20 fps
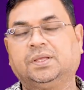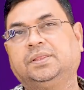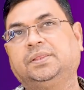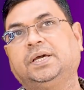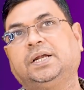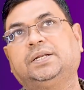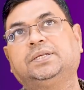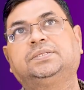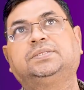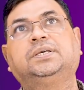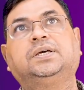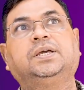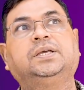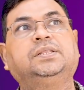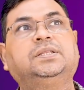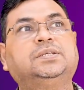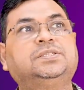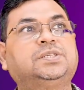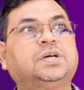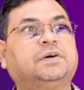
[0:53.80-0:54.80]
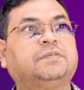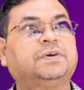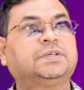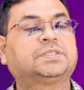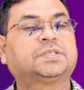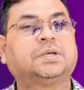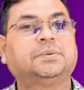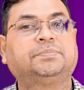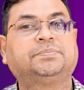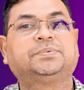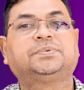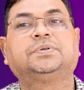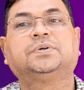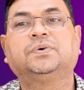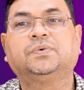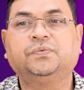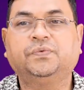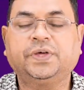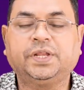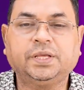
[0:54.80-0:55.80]
That is in the
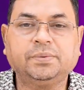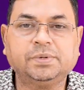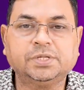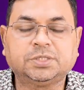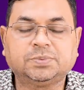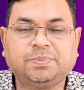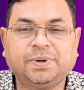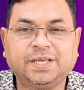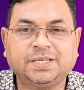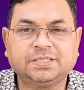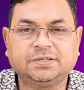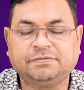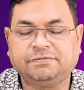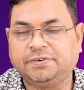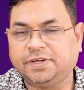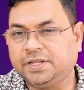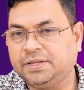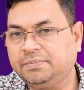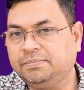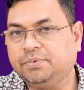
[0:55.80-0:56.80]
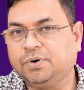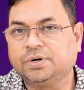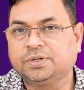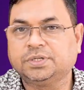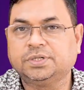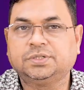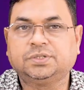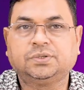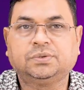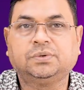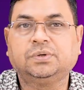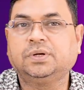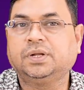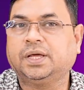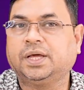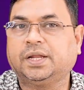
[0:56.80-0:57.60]
JavaScript, variables plays a very important role,